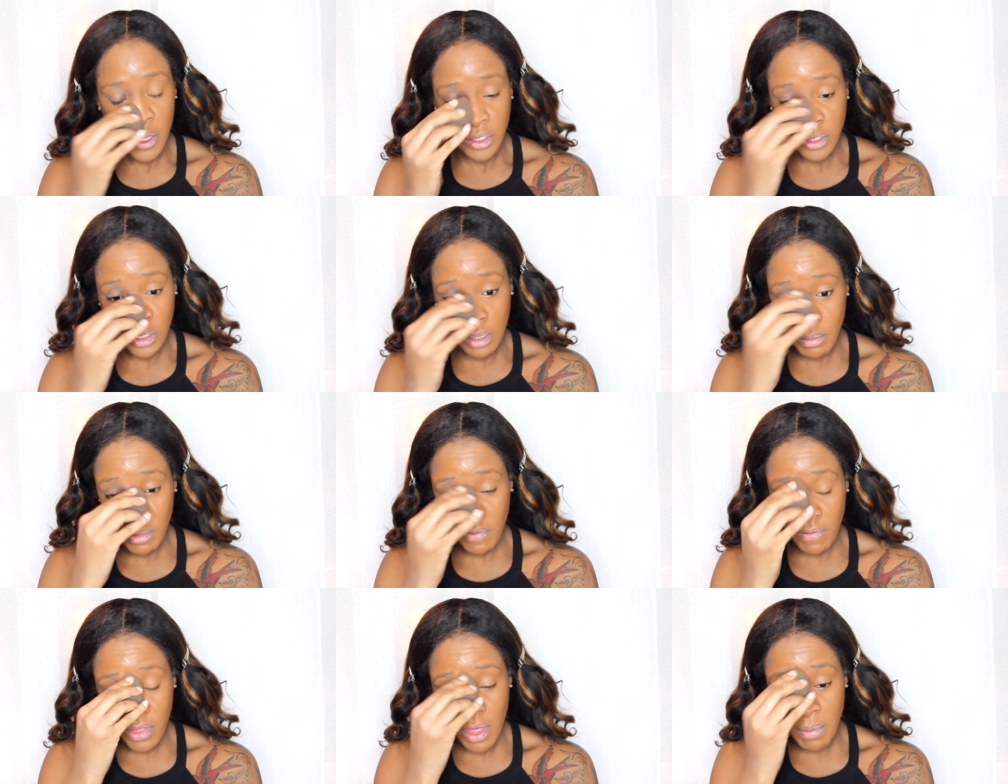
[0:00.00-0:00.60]

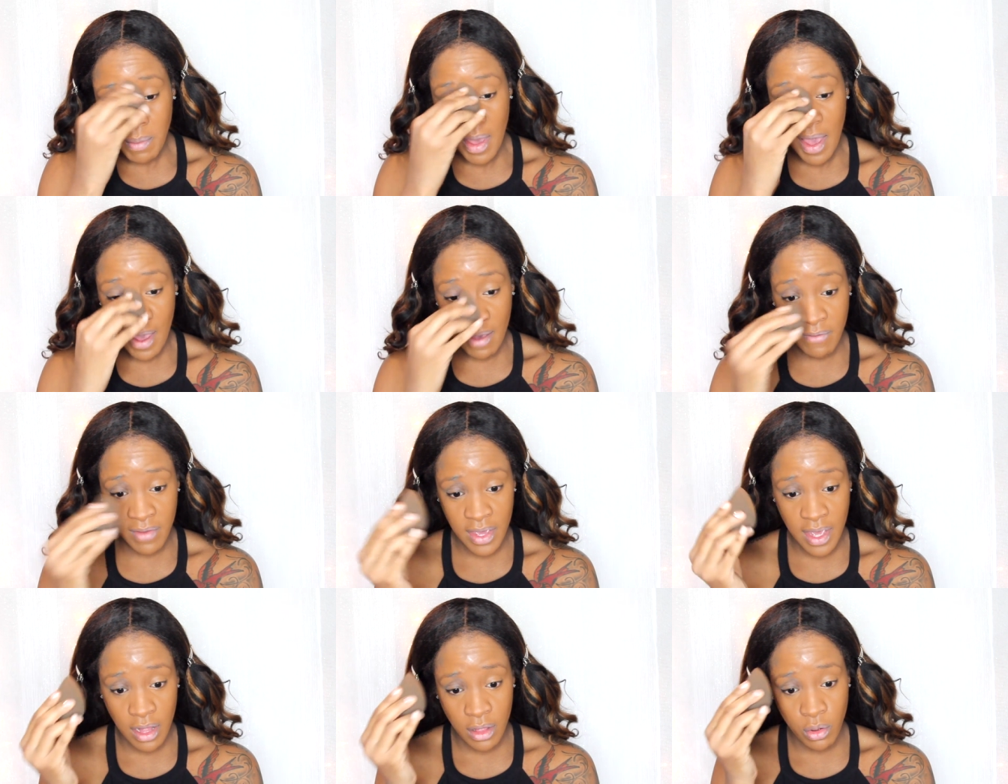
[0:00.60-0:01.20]
some of them
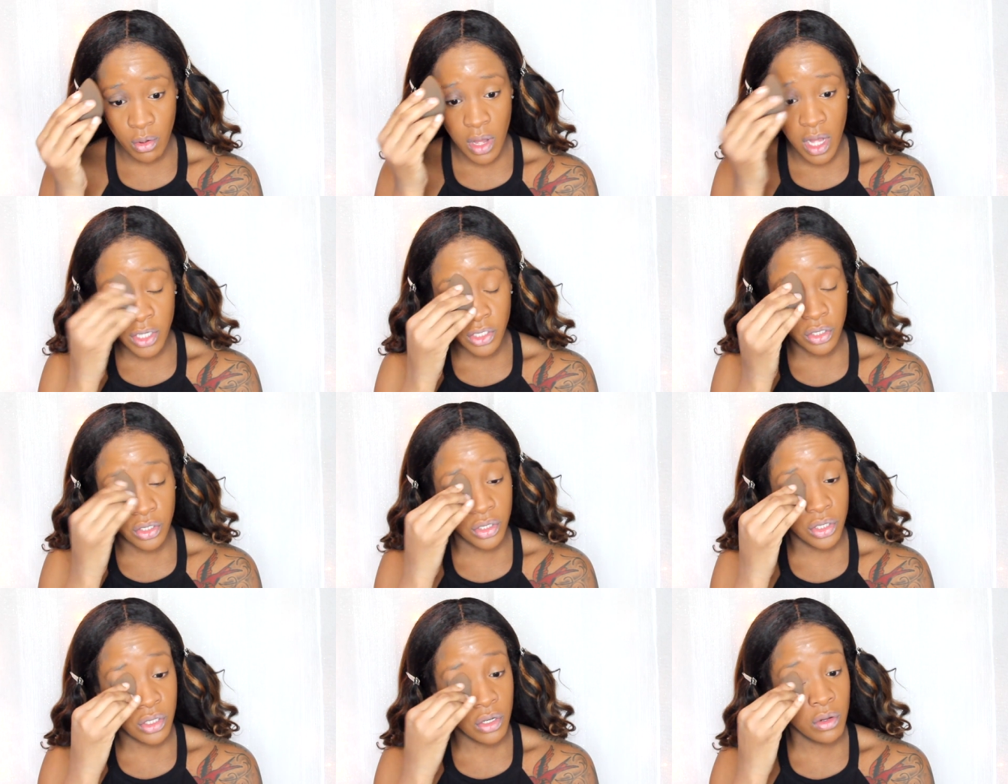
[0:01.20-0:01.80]
have yellow
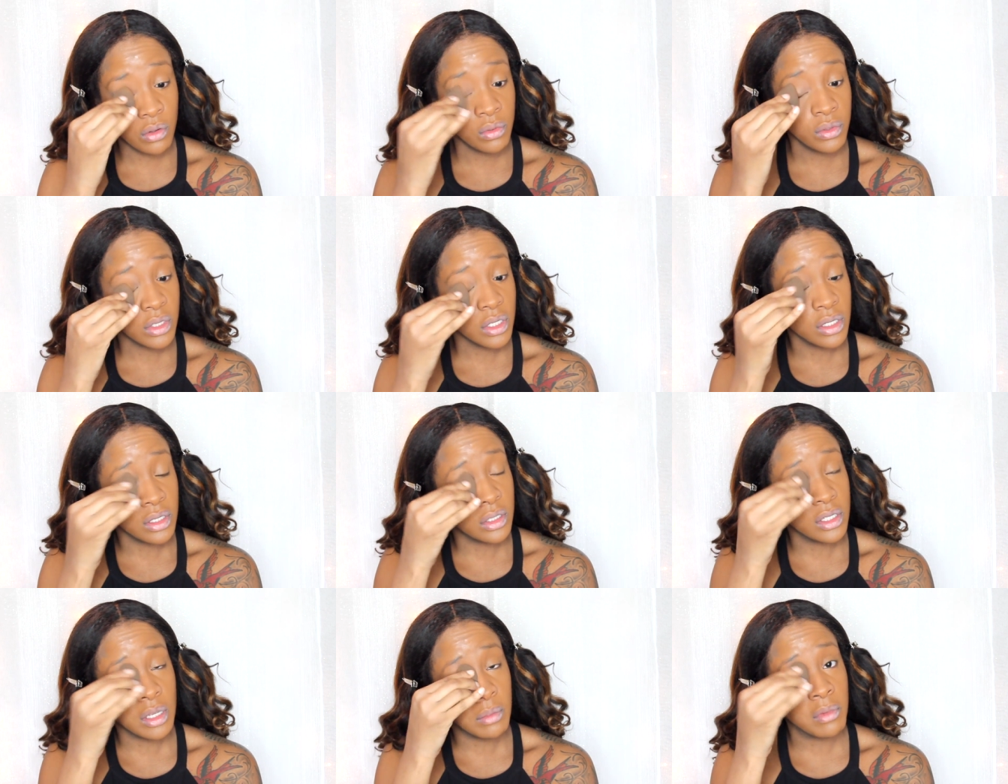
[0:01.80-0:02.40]
undertones
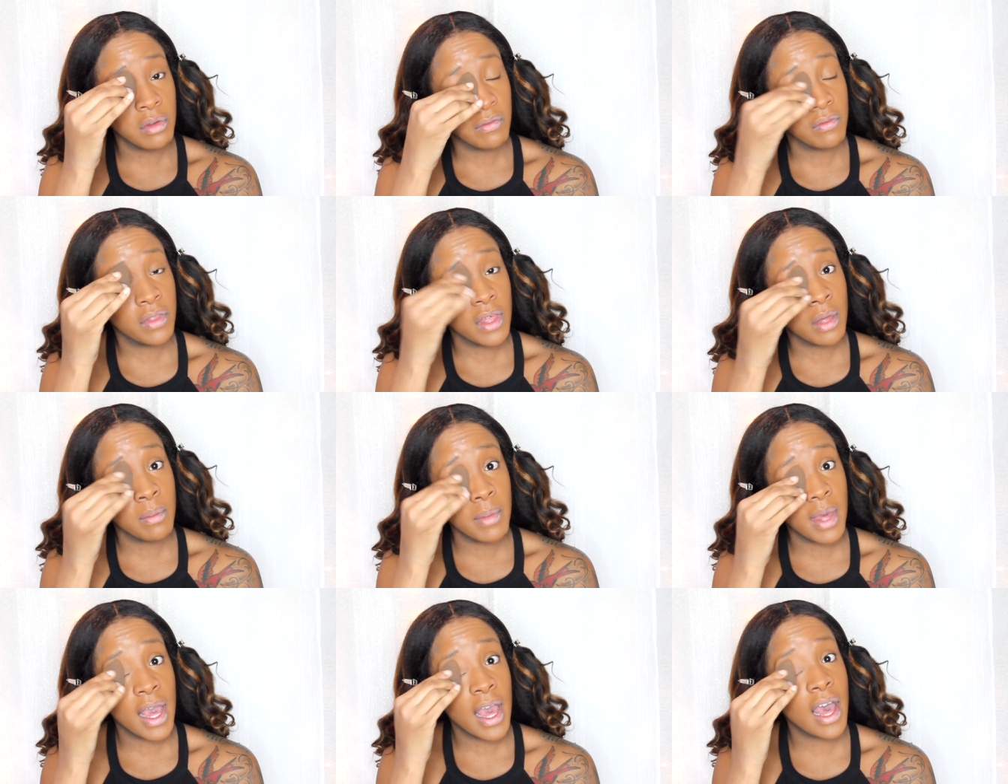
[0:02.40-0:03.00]
and some of
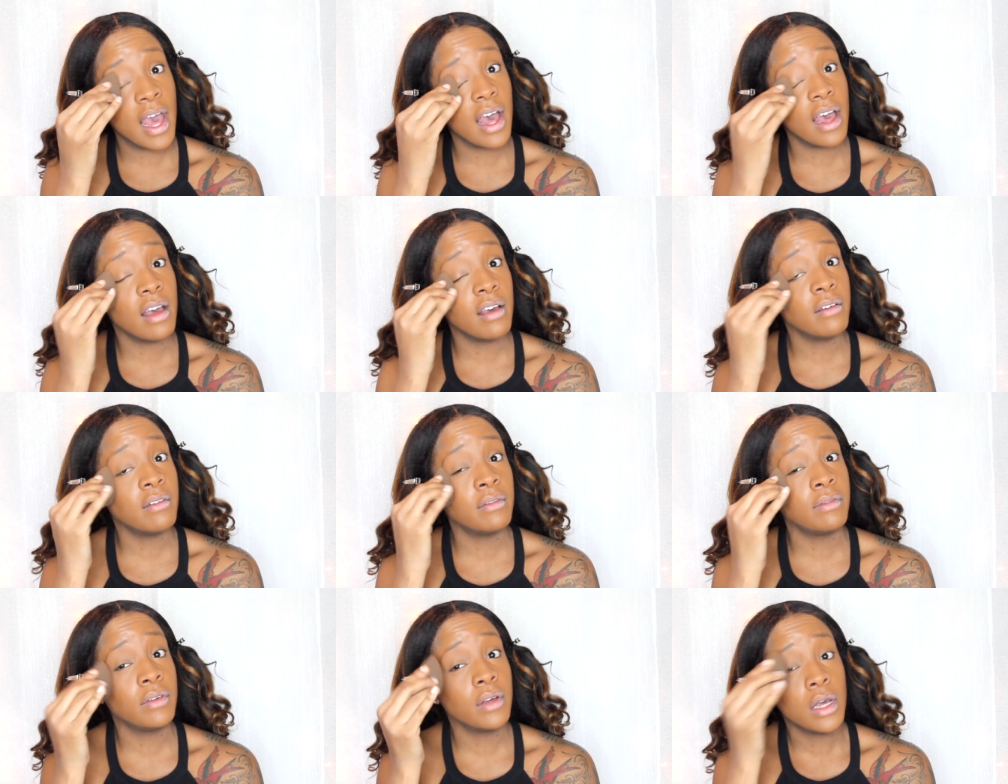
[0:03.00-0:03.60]
them
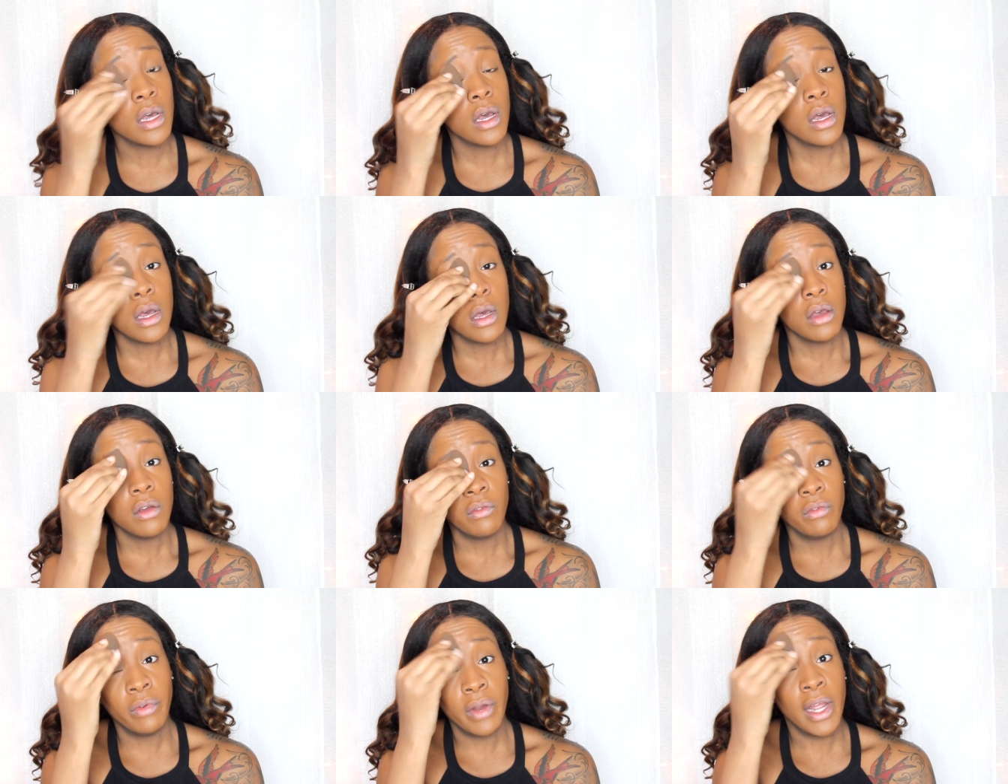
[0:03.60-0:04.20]
have
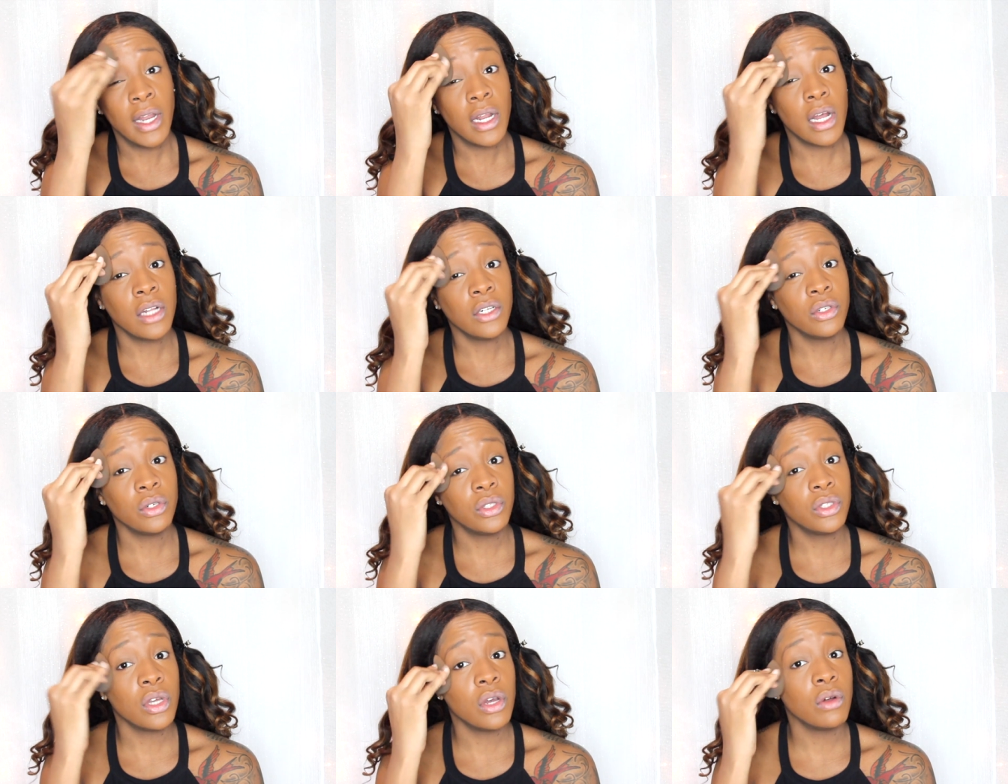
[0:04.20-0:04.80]
red
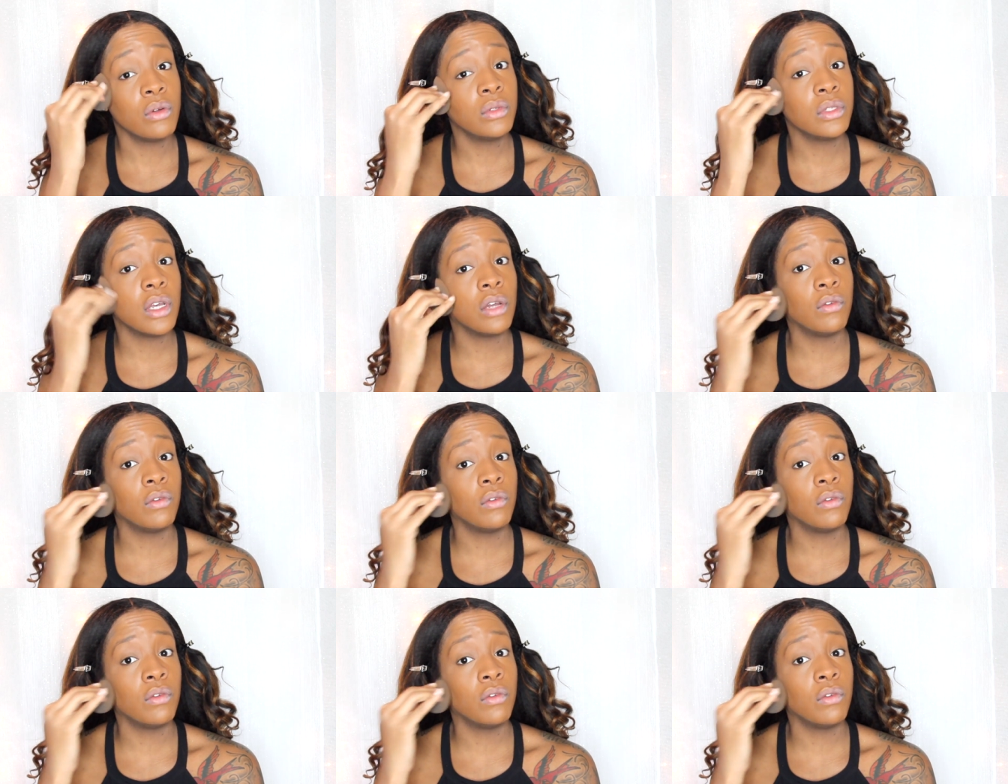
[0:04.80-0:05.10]
undertones.